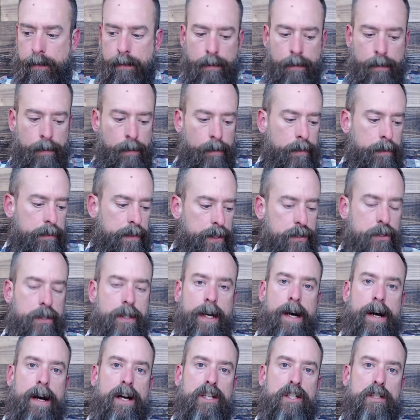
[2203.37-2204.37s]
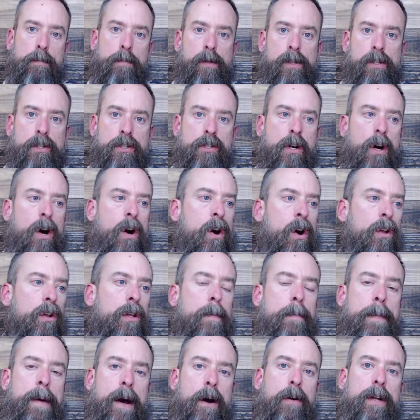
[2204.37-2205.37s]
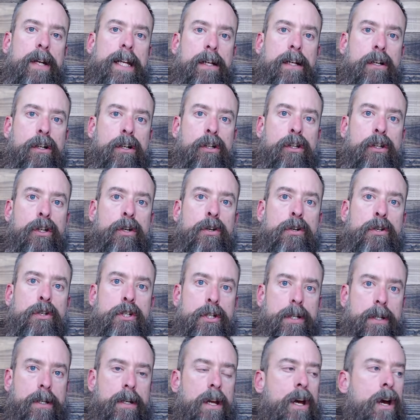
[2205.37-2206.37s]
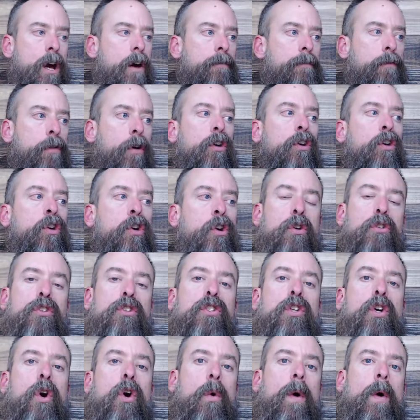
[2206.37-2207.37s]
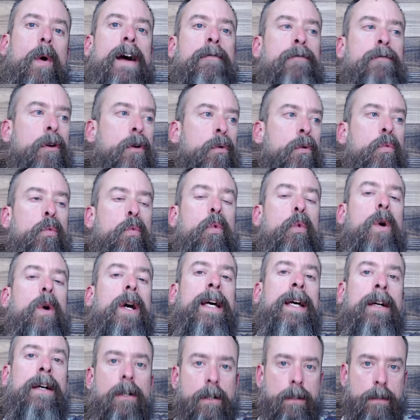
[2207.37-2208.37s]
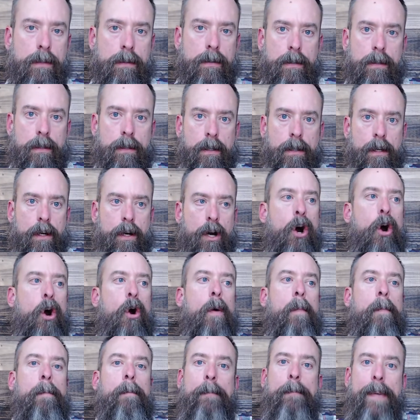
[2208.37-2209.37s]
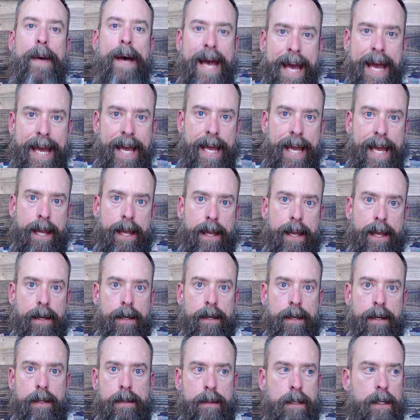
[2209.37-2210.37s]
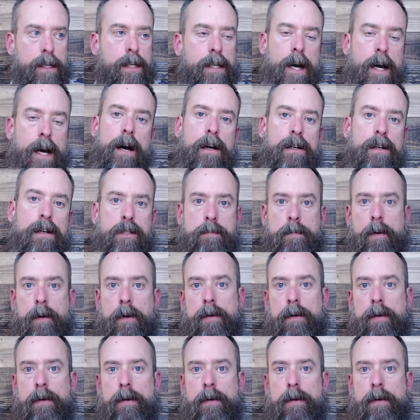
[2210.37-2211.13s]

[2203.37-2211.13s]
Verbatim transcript: This gospel is all about inclusion for whosoever will obey the gospel.